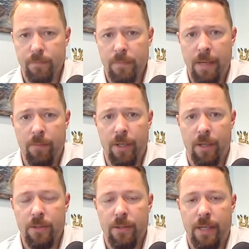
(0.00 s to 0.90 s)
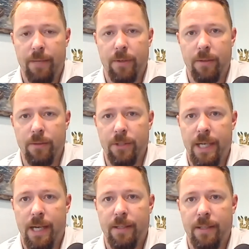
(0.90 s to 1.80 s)
and we also have our own
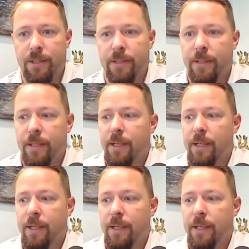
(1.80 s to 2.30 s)
challenges.